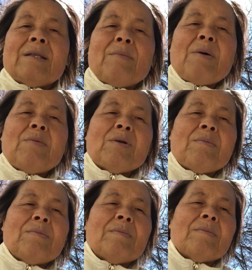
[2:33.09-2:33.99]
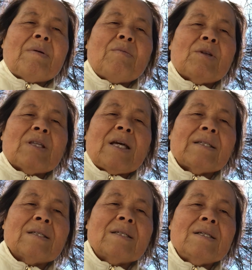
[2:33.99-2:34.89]
the memory memory
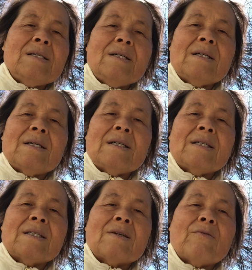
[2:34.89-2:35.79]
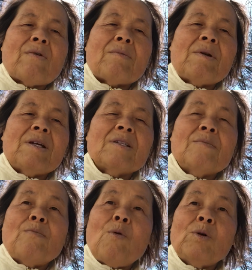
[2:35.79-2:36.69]
text is the
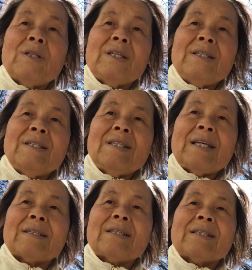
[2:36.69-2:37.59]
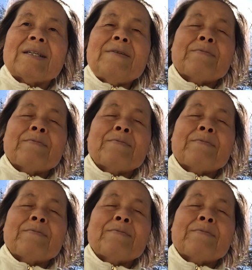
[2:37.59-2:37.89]
revelation 14 6